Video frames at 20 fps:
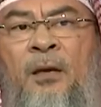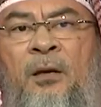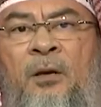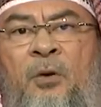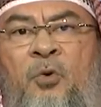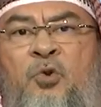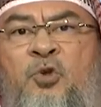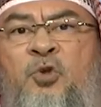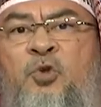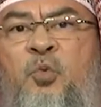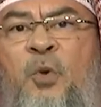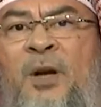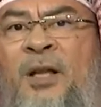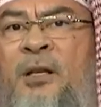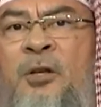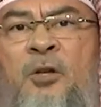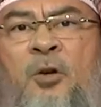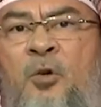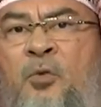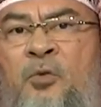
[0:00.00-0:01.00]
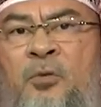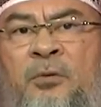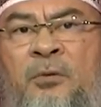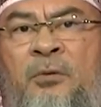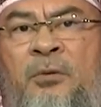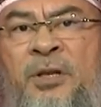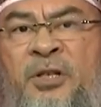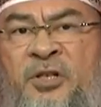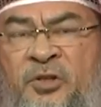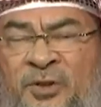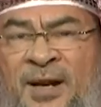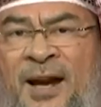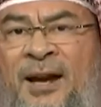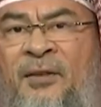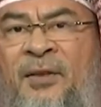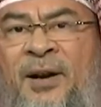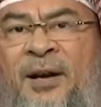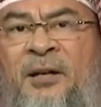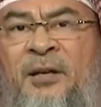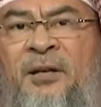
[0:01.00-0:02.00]
who is well known, his track
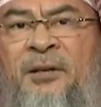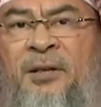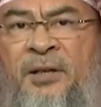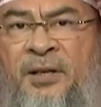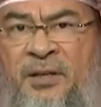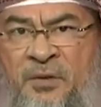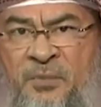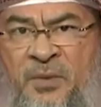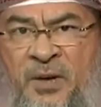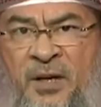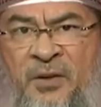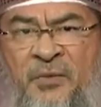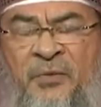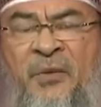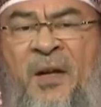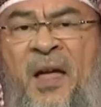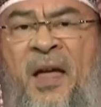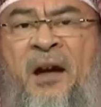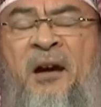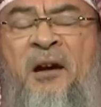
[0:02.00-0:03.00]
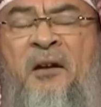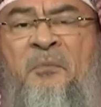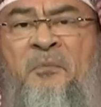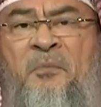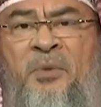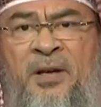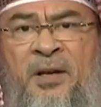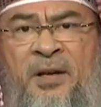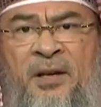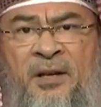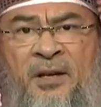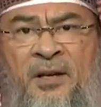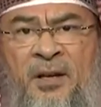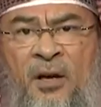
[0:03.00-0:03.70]
record is being fair, being